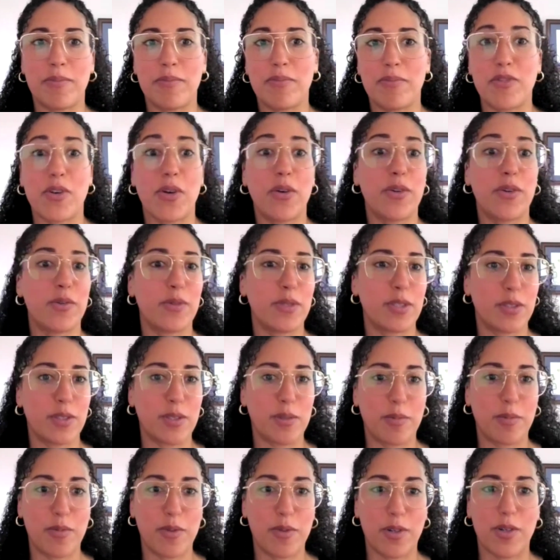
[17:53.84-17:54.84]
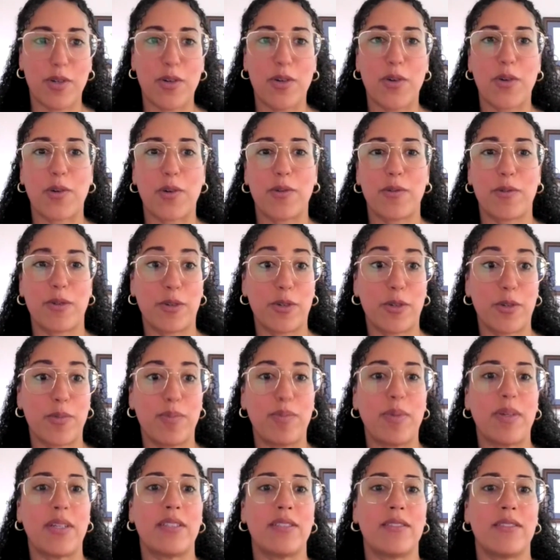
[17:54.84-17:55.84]
go to a support
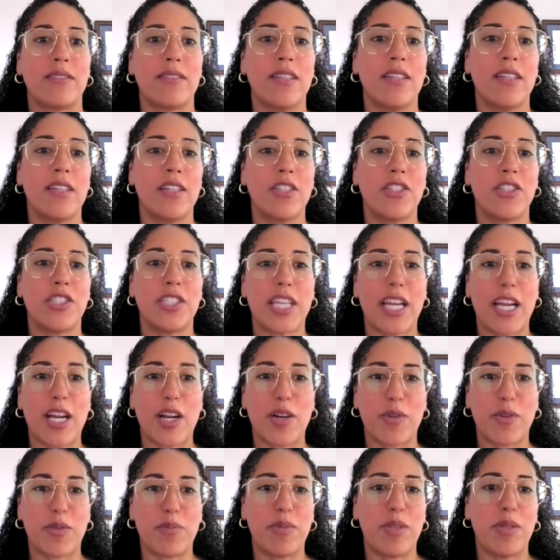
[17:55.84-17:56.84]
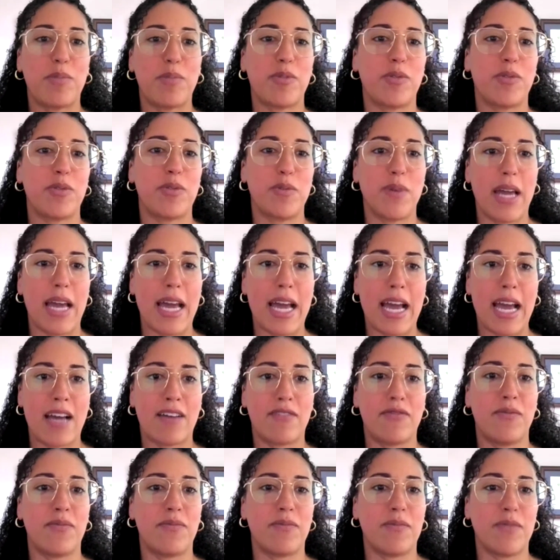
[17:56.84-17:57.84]
group and share with people who
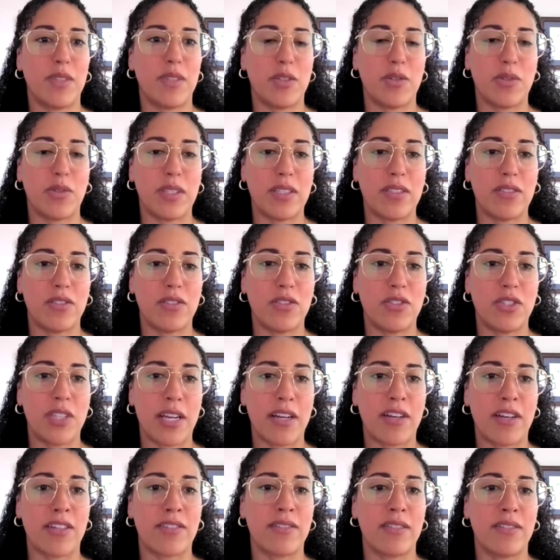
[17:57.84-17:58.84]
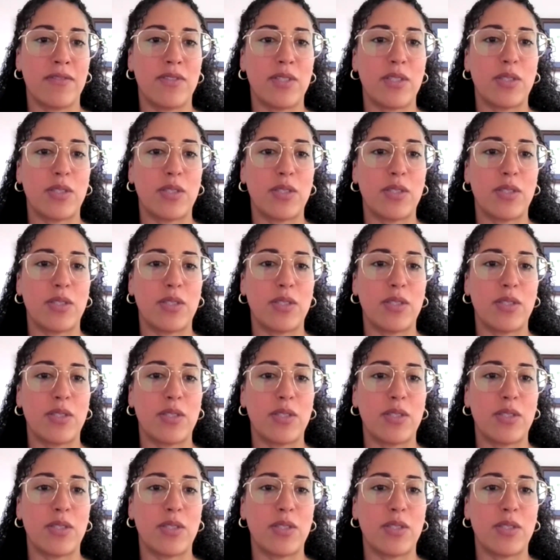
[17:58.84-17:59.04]
have, these shared lived